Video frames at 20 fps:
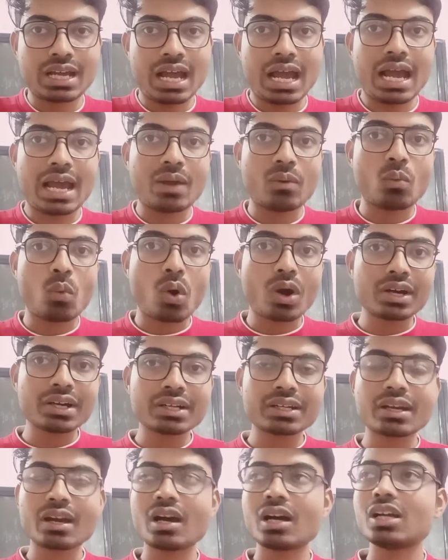I want
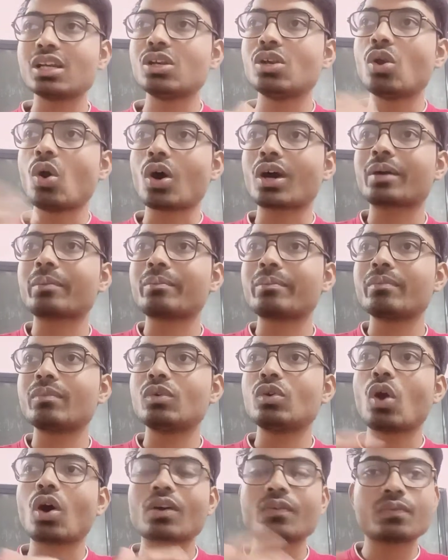a
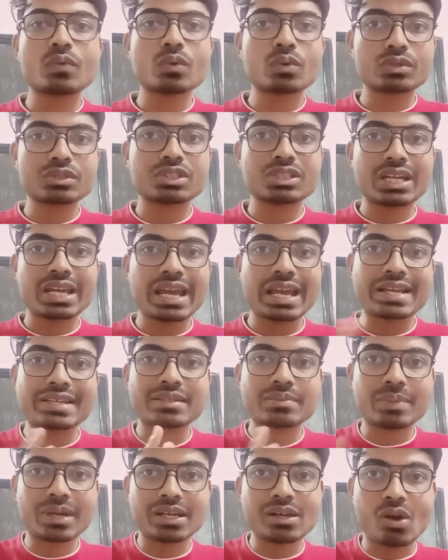log4j as
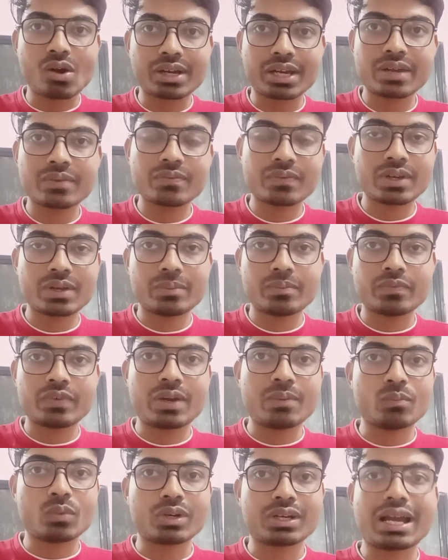my logging framework.